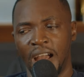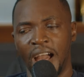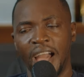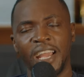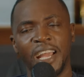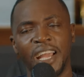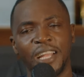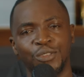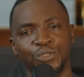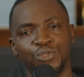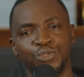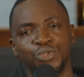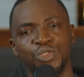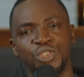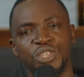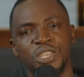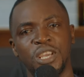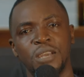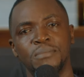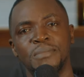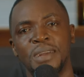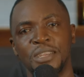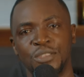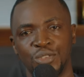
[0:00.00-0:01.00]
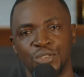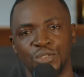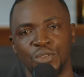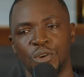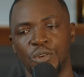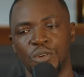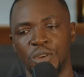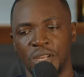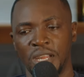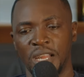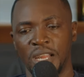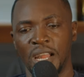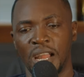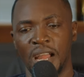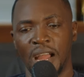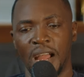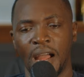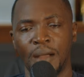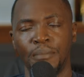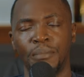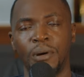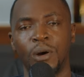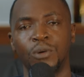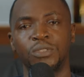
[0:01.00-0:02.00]
I can also share my story
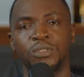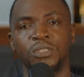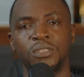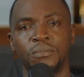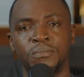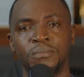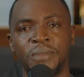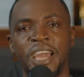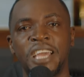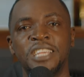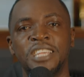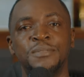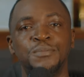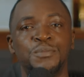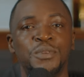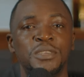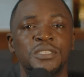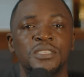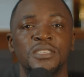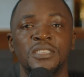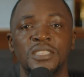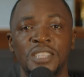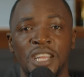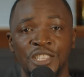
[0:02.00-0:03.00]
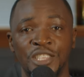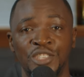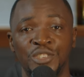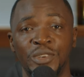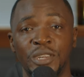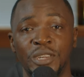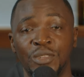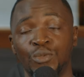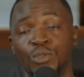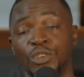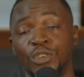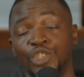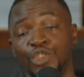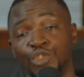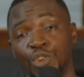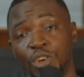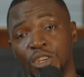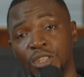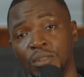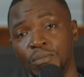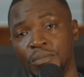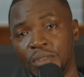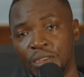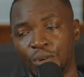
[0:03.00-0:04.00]
about my experience in Nigeria and what
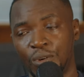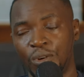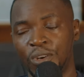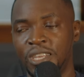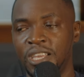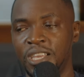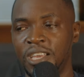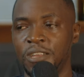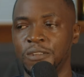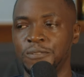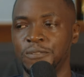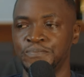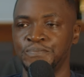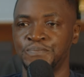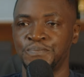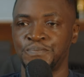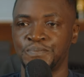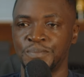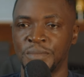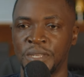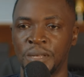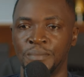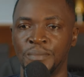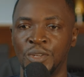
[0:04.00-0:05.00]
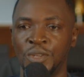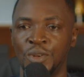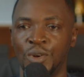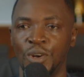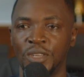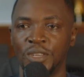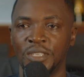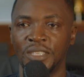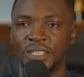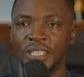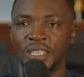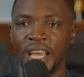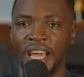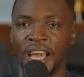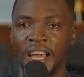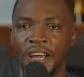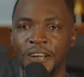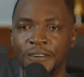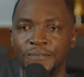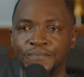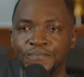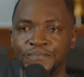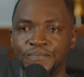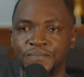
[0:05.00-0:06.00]
shocked me, okay? Because
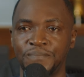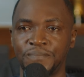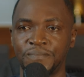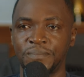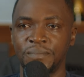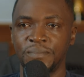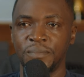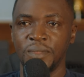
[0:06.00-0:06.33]
um,